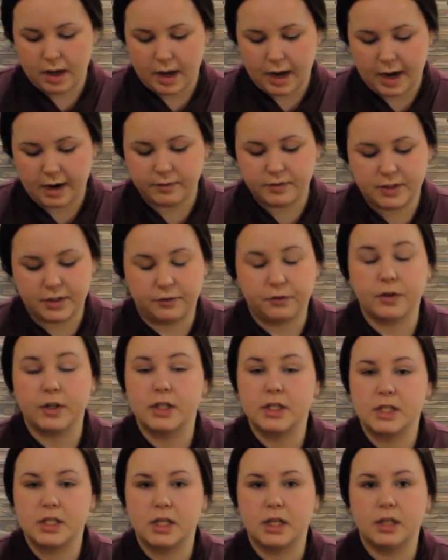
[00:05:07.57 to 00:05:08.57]
have
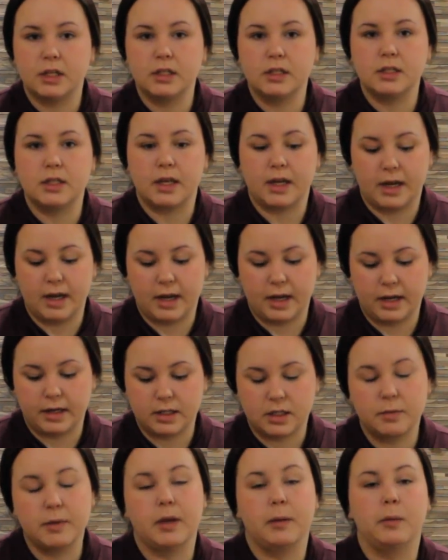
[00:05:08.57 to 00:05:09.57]
differences
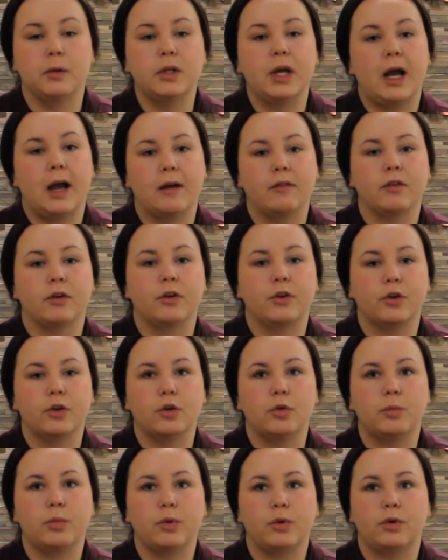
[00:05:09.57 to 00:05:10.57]
and to be able to have a
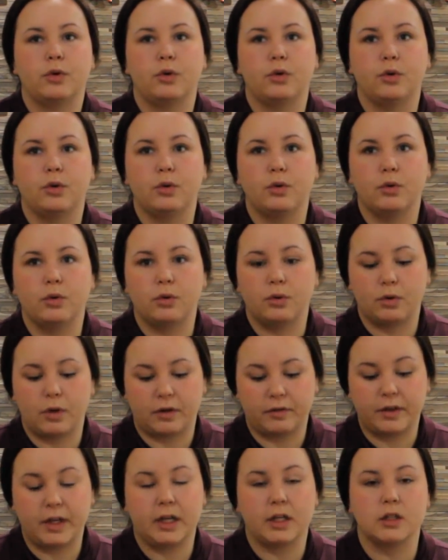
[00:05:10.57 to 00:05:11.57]
group who
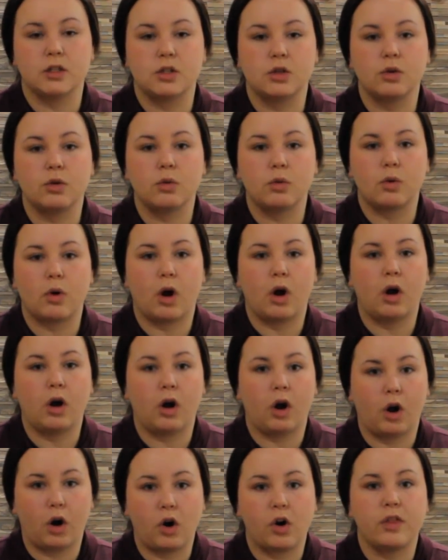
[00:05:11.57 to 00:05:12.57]
of kids who
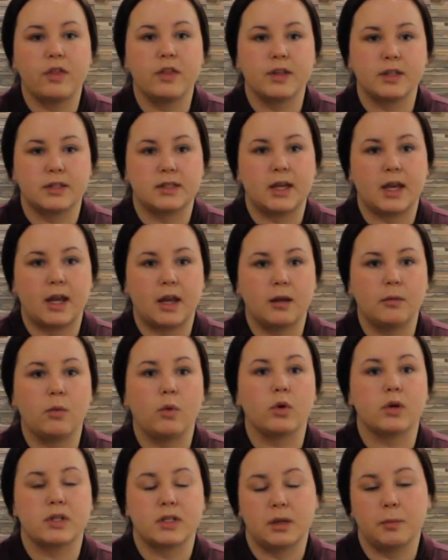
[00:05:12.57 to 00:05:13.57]
are the same
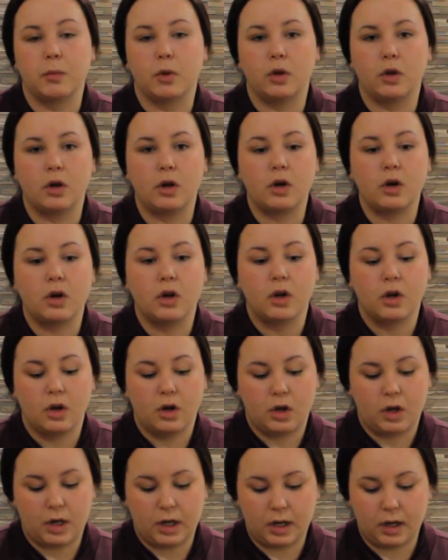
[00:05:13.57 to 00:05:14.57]
or similar
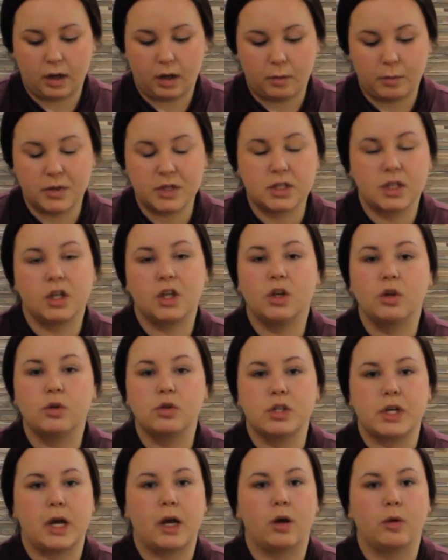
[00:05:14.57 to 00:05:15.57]
um, is a
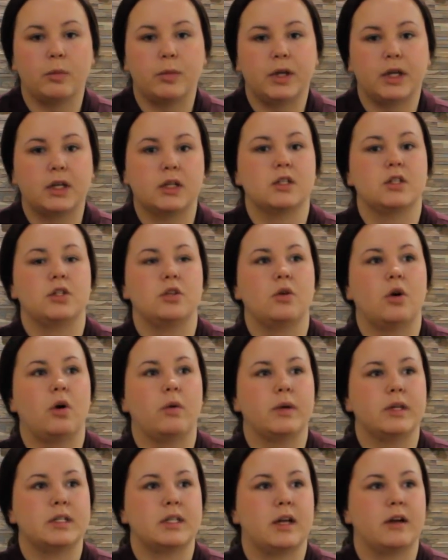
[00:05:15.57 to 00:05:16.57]
huge help because you
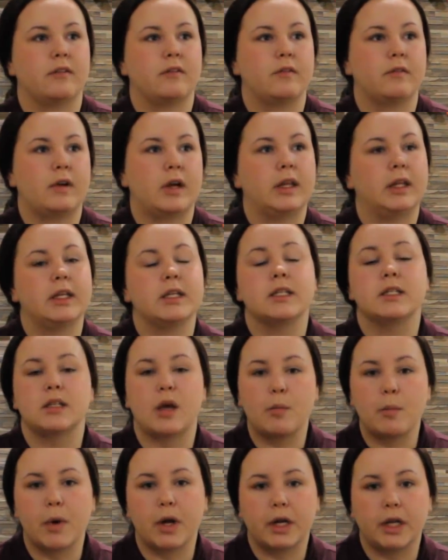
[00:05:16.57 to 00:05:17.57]
always have at least
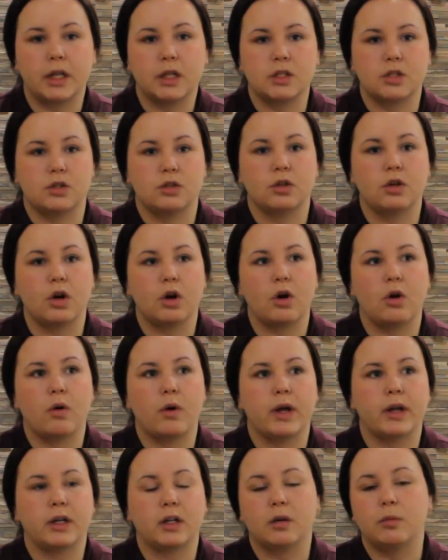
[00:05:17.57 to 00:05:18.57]
somebody to
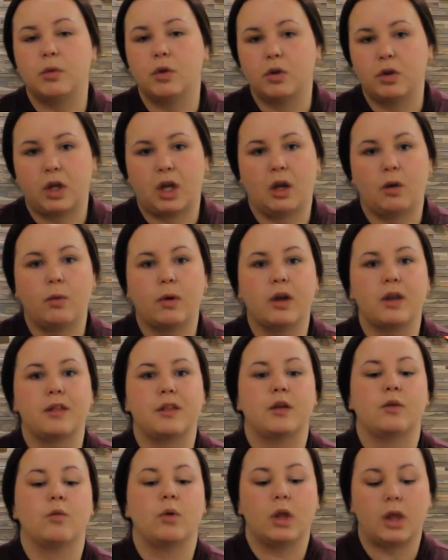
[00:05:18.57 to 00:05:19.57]
go and communicate with
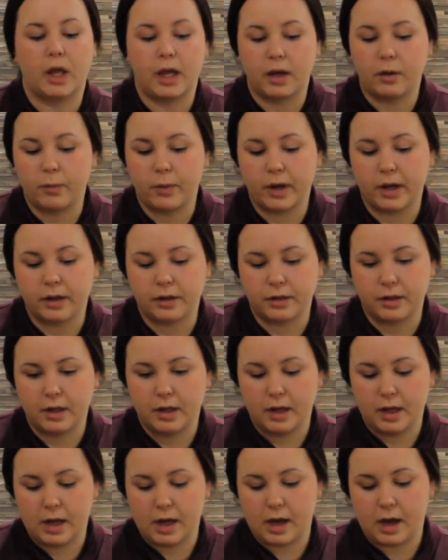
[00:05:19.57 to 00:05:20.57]
and relate with
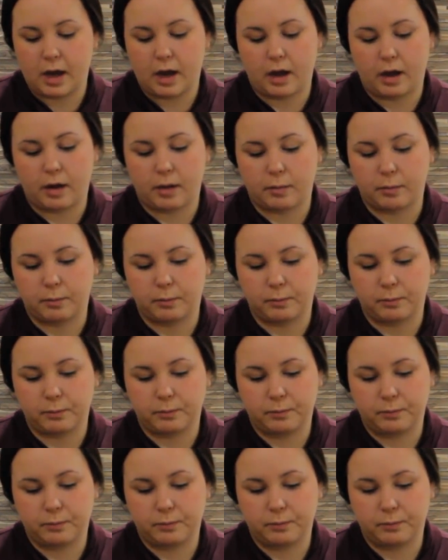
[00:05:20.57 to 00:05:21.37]
um,